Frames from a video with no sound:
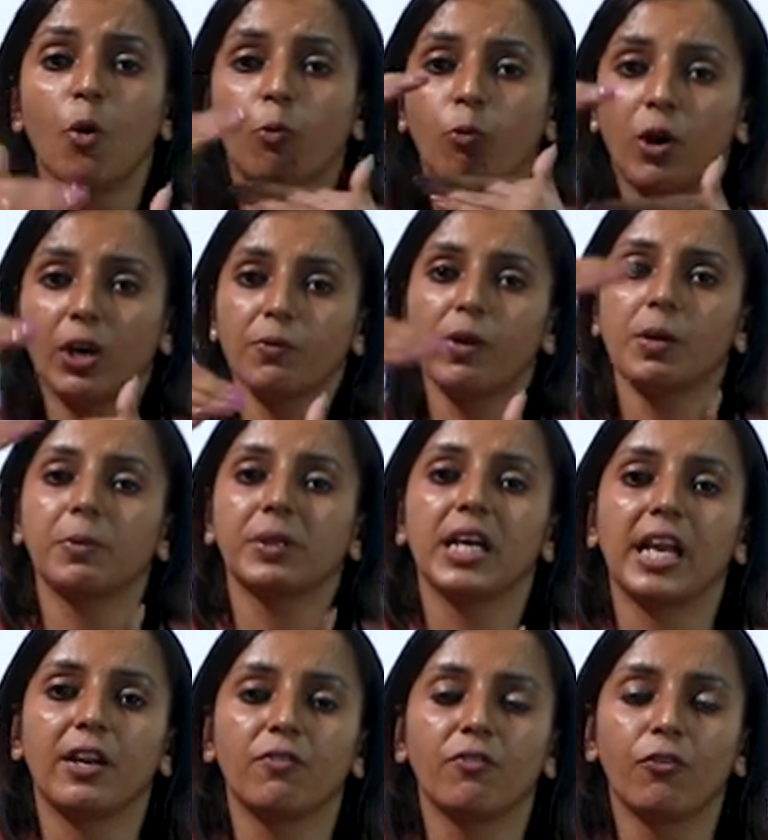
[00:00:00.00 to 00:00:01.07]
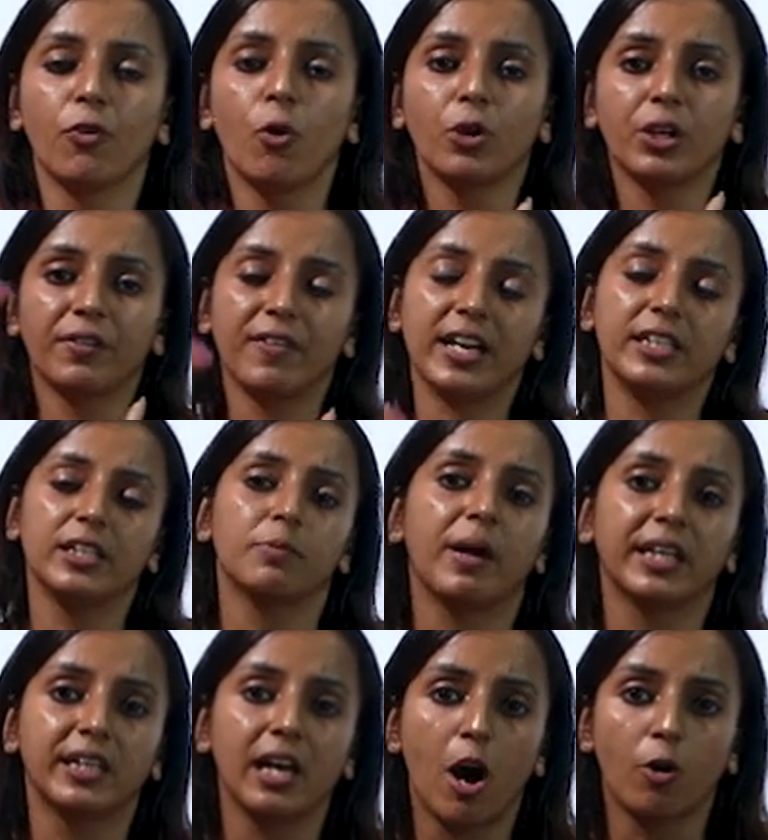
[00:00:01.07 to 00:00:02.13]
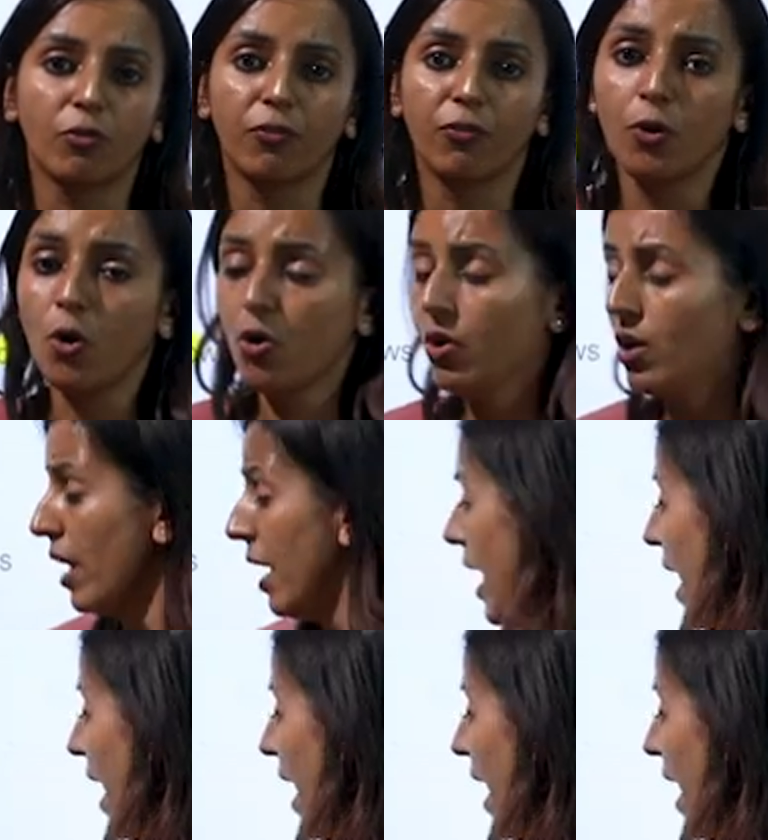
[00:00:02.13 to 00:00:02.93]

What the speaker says: What will be the inflow divided by the outflow.